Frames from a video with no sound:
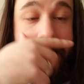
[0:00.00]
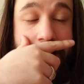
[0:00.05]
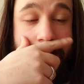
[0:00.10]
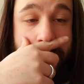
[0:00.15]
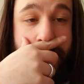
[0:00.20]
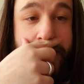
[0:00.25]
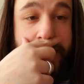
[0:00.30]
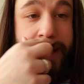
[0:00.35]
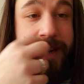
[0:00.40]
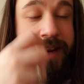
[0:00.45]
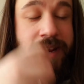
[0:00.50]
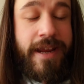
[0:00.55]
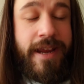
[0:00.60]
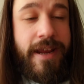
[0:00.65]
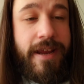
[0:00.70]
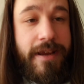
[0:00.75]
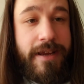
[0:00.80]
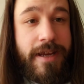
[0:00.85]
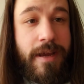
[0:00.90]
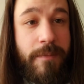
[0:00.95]
coming
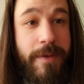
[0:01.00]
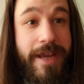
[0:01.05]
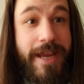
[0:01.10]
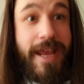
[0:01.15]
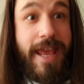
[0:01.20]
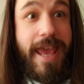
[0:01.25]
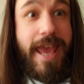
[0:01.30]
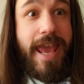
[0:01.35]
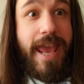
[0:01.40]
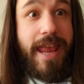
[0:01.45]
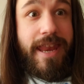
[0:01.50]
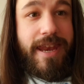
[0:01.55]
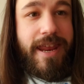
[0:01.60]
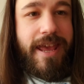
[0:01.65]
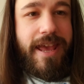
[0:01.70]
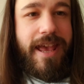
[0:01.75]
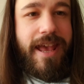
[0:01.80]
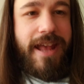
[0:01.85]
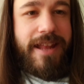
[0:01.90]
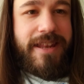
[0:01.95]
in
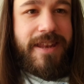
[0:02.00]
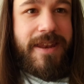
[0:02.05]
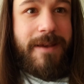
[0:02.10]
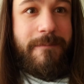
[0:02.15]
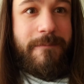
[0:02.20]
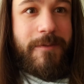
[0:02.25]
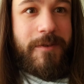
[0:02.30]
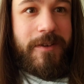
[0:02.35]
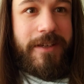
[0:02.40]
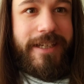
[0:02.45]
at number